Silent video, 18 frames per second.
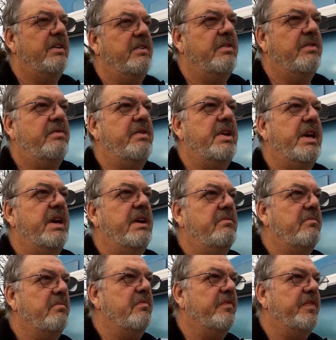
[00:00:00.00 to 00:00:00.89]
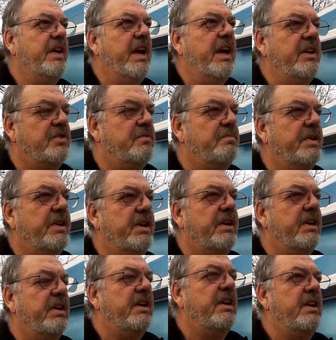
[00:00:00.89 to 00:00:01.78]
3M
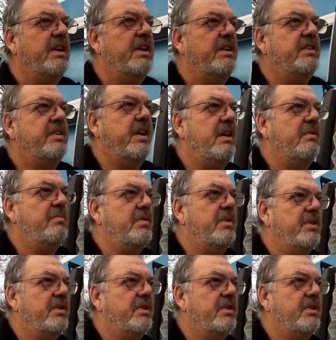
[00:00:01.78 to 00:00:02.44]
VHB tape